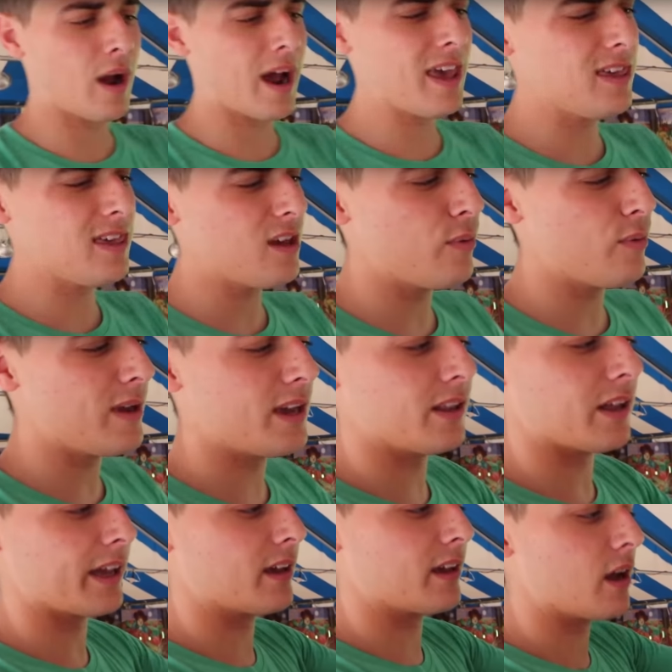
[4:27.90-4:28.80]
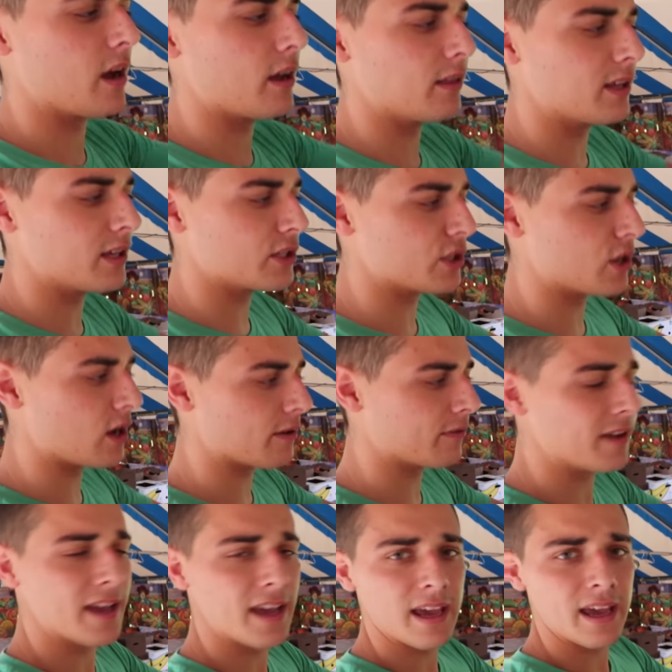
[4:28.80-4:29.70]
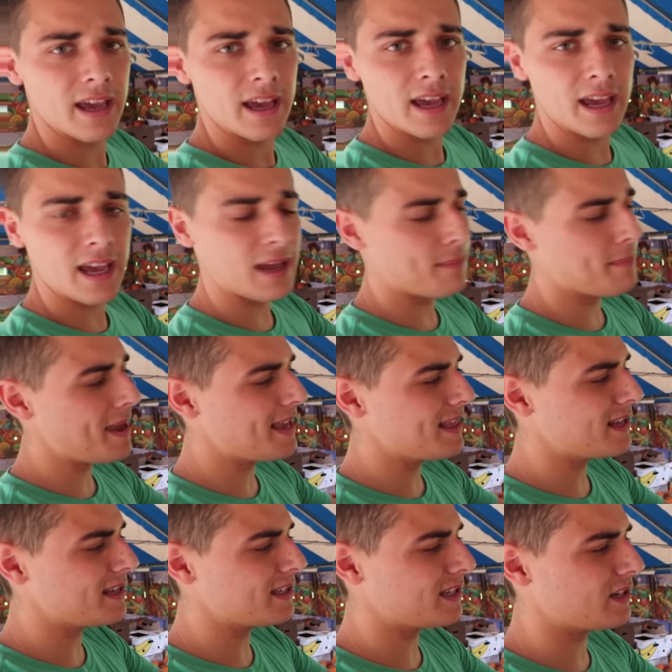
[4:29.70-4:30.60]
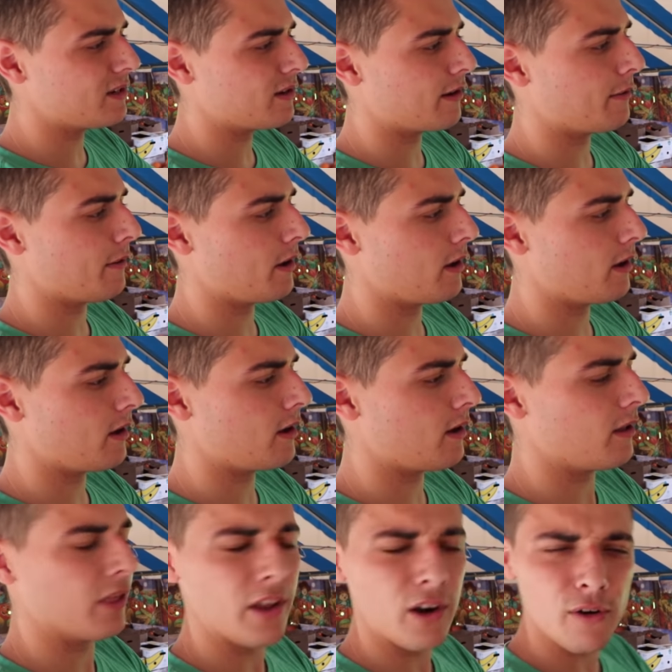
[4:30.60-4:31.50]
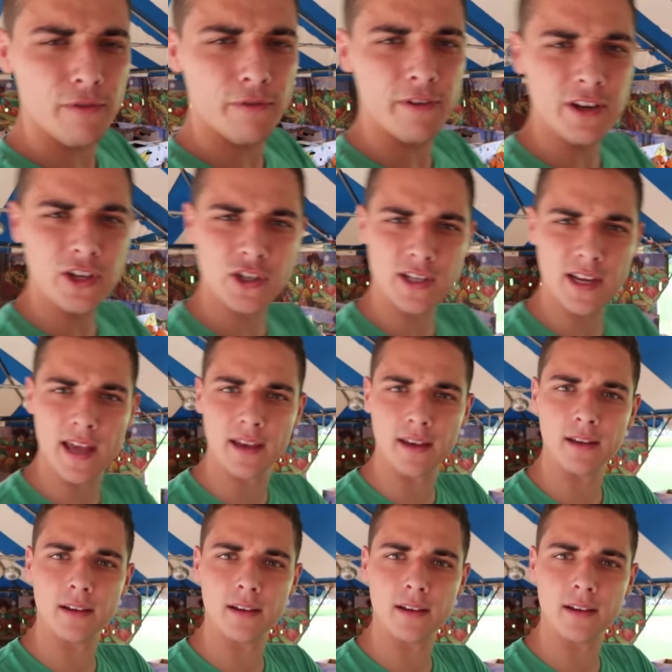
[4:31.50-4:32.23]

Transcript: I think we could like cut this off and make this into a, a little fish tank.